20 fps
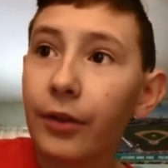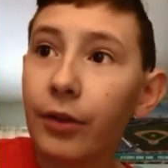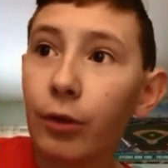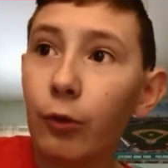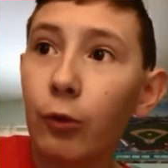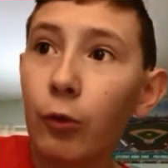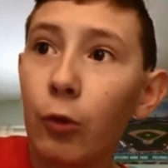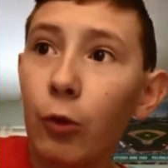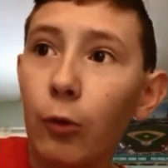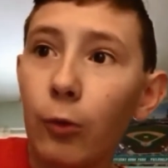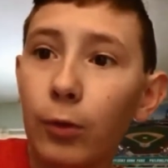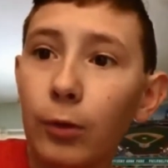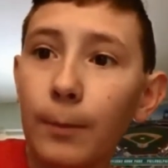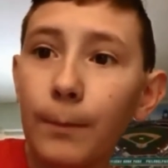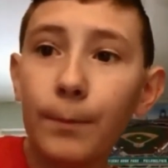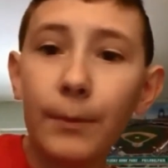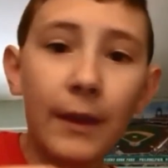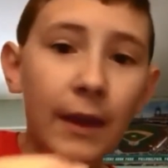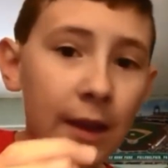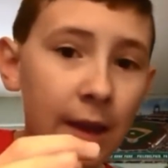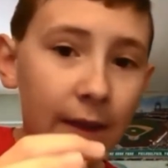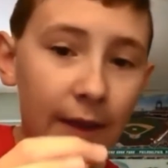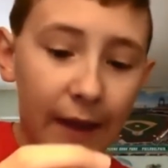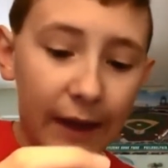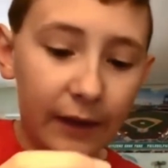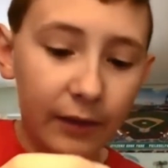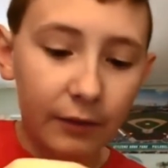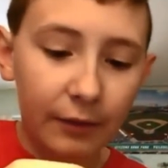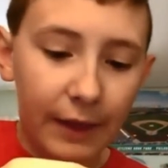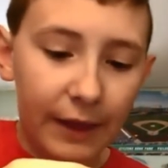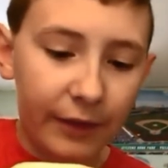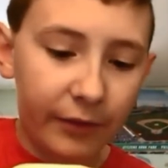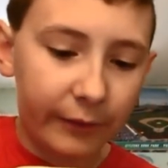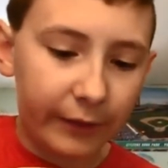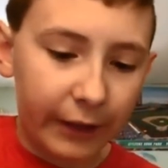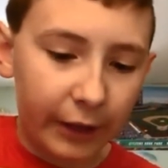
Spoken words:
it's so cold, like in the last